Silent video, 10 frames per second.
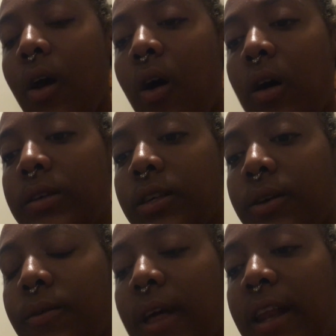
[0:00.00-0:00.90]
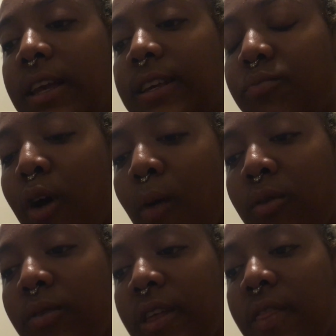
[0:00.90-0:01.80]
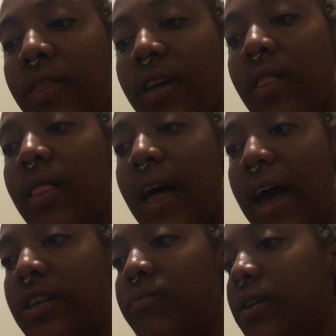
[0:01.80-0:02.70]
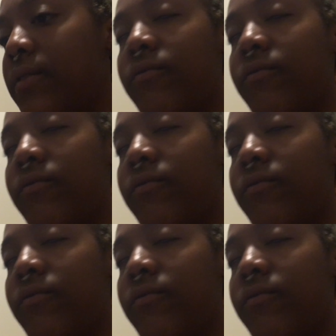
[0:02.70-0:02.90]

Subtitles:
Also, that is probably the last bit of